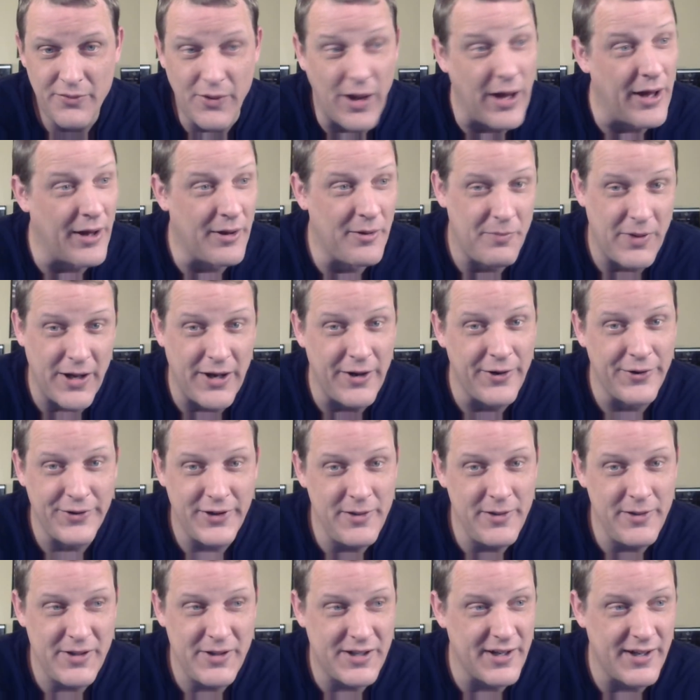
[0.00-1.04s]
Well,
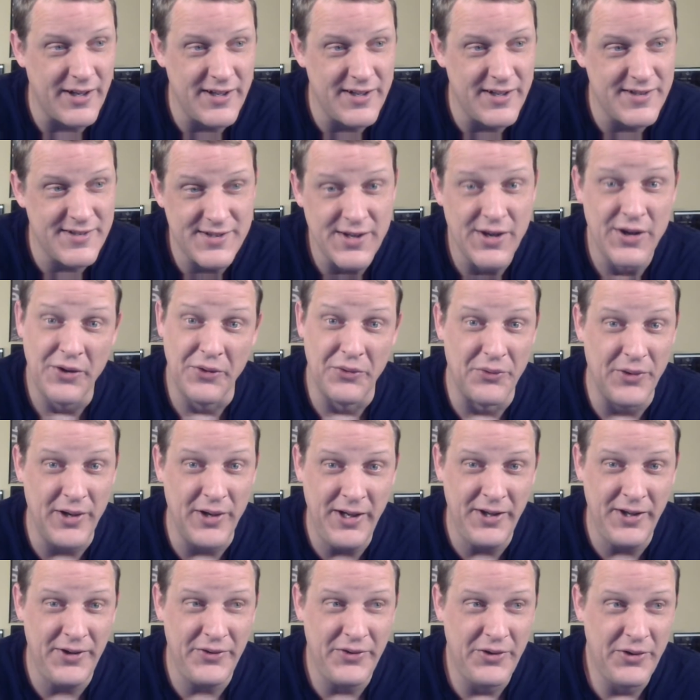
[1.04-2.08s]
apparently because,
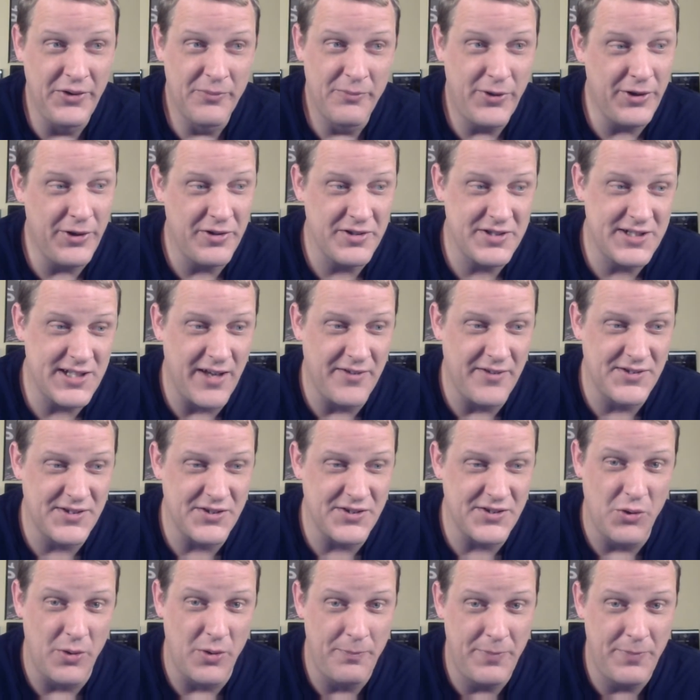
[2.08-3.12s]
well, put ourselves
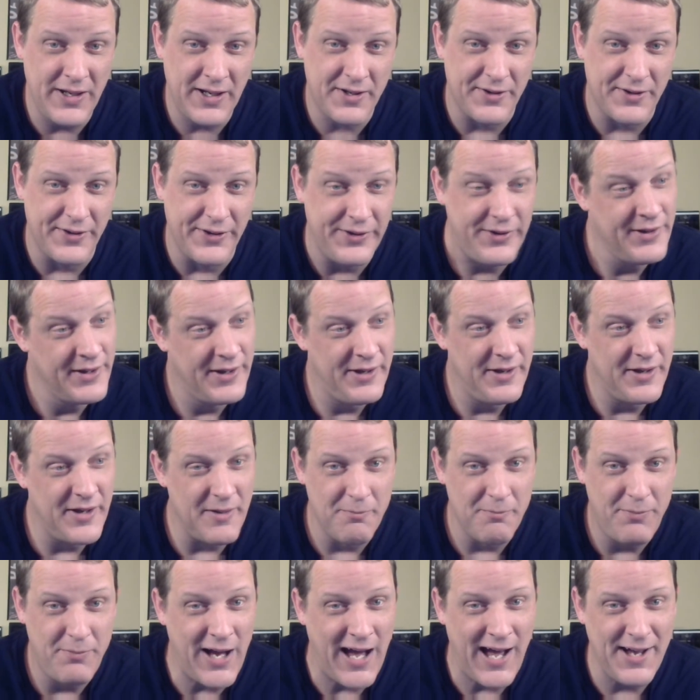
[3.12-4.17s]
into a pickle,
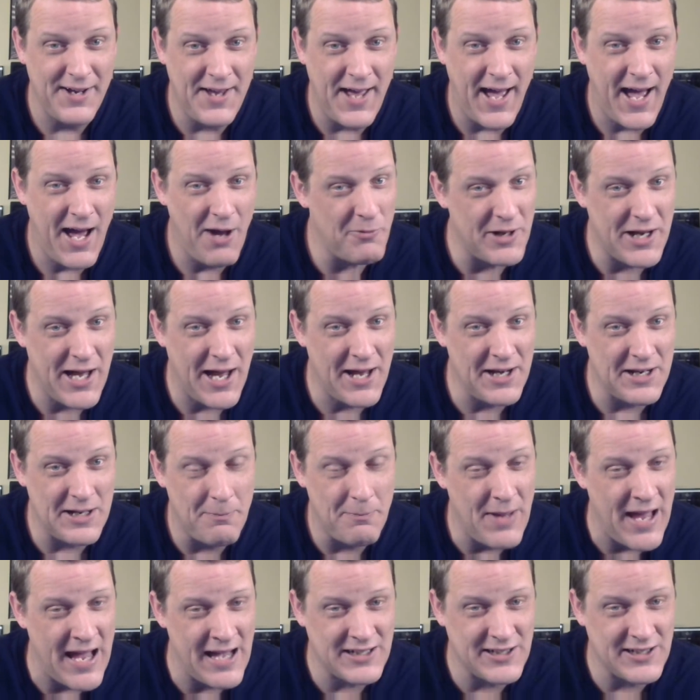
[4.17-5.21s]
and by God, we got to
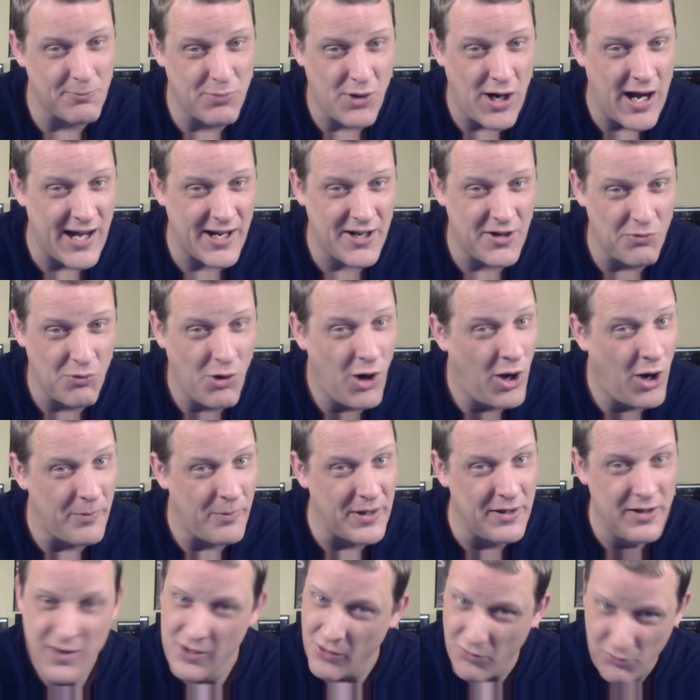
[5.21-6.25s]
get back to Brock and
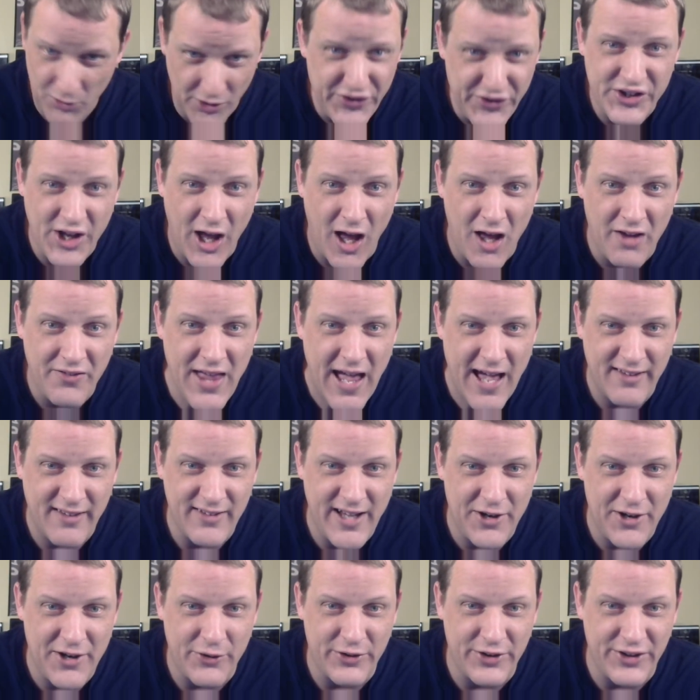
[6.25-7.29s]
Roman. We'll solve that
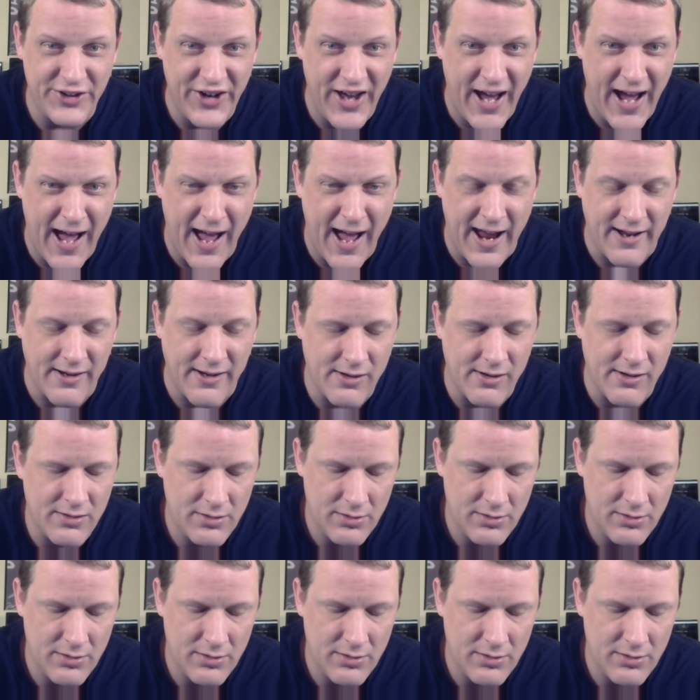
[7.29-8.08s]
later tonight.